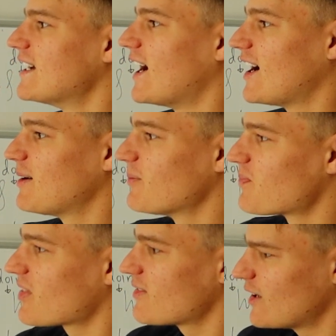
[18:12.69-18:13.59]

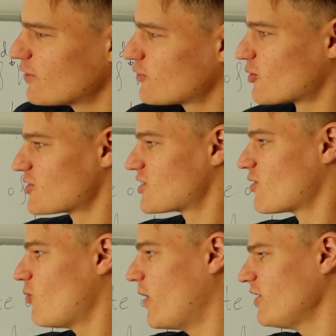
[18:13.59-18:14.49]
Then of course
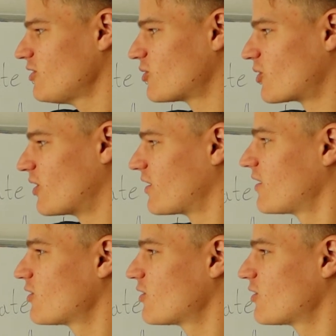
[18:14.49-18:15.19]
when your